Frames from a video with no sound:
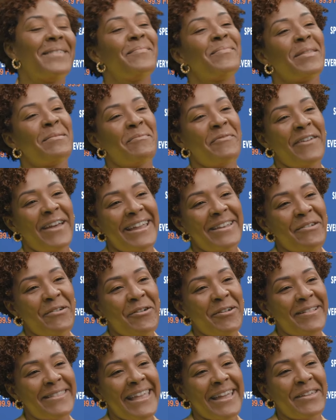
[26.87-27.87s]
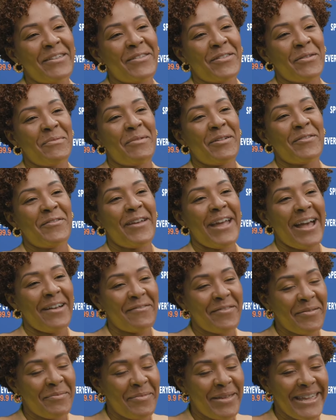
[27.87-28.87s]
I'm fine, Oral. Thank you so much for
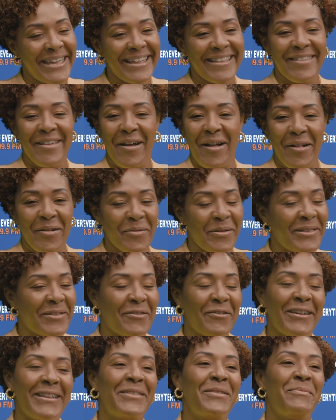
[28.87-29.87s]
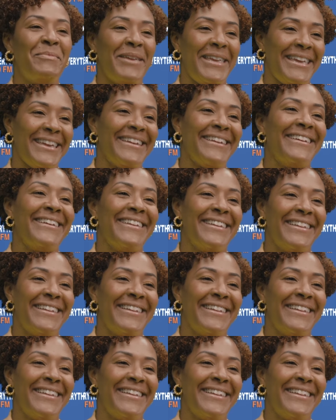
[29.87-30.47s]
having me. It's always great to be here.